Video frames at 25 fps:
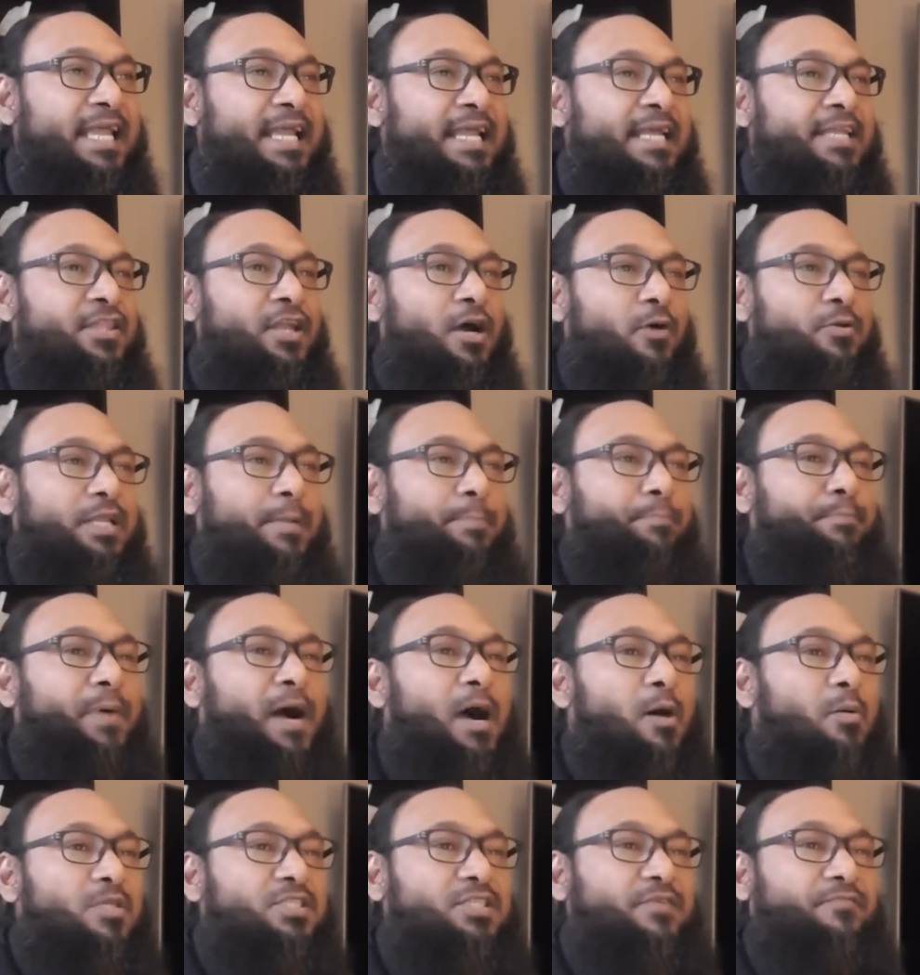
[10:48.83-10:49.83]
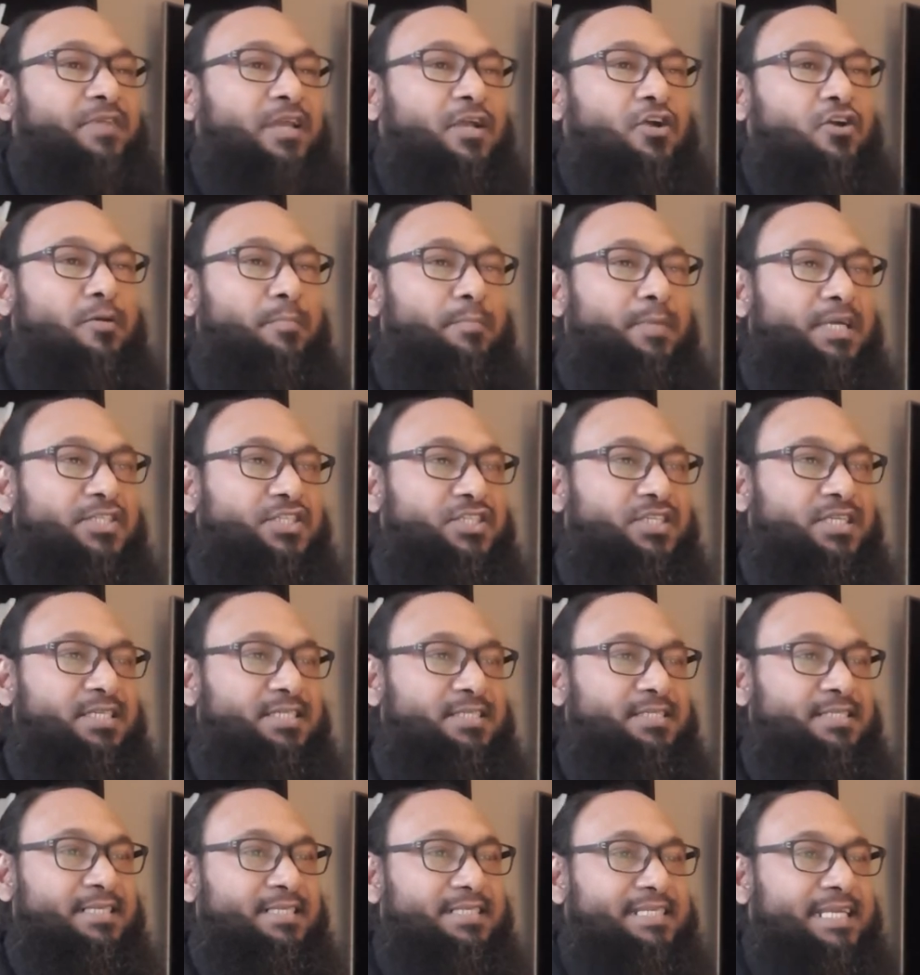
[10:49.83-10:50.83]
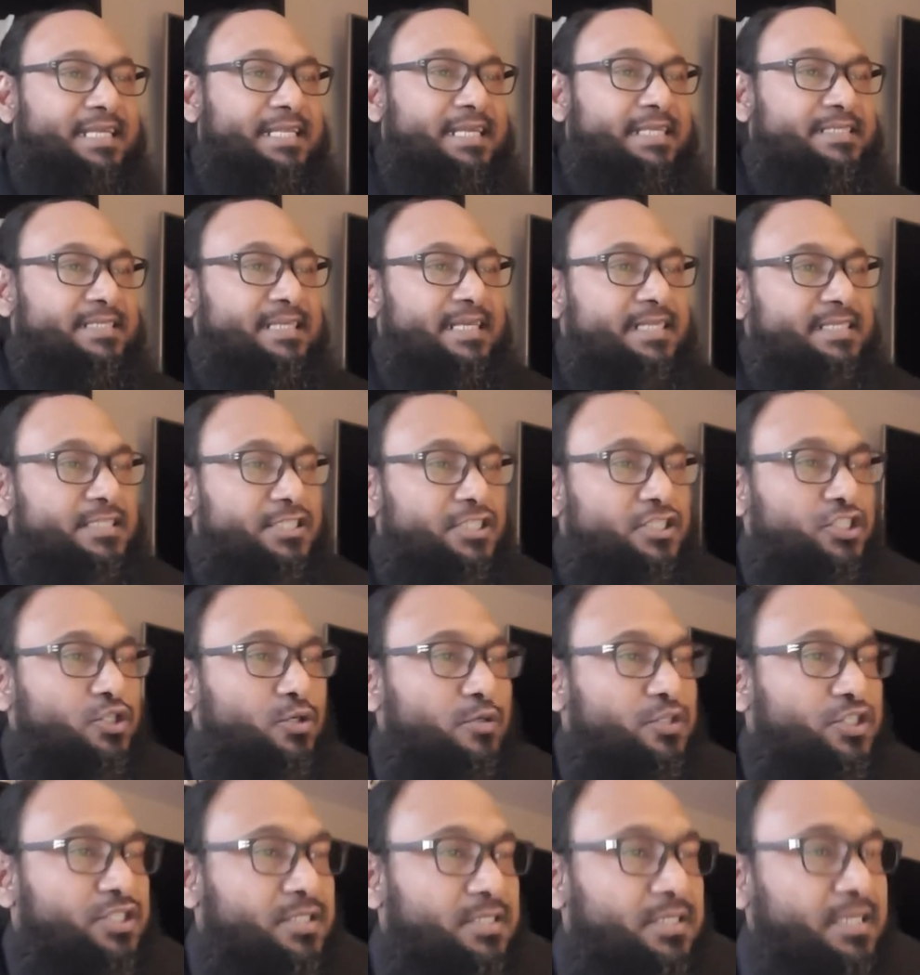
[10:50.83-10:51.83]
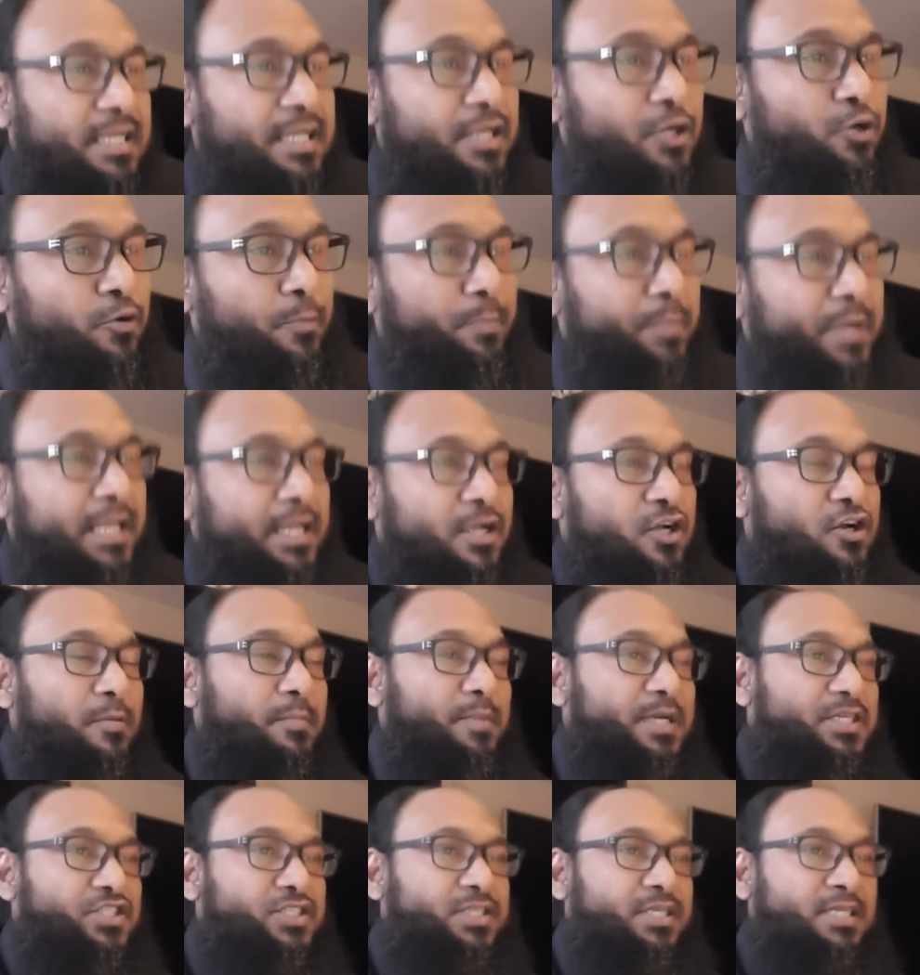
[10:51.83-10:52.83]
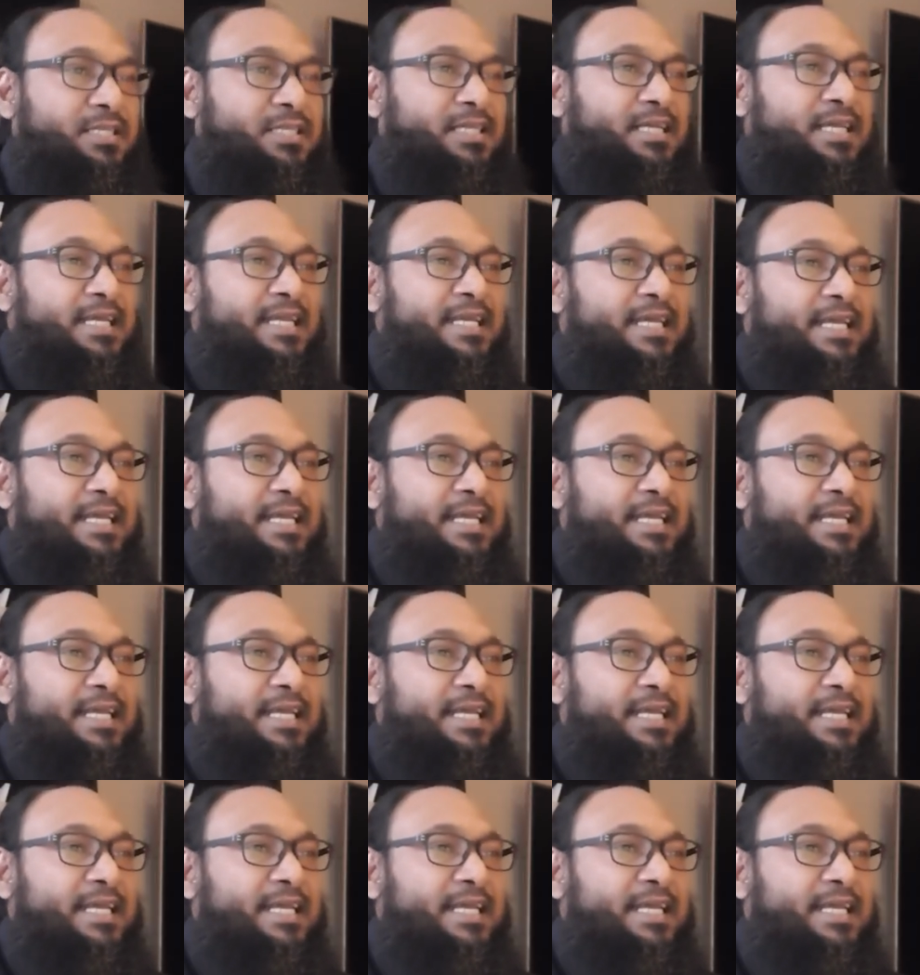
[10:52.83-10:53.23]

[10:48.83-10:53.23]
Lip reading: Now, the powers of the commissions is this institution, the European Commission,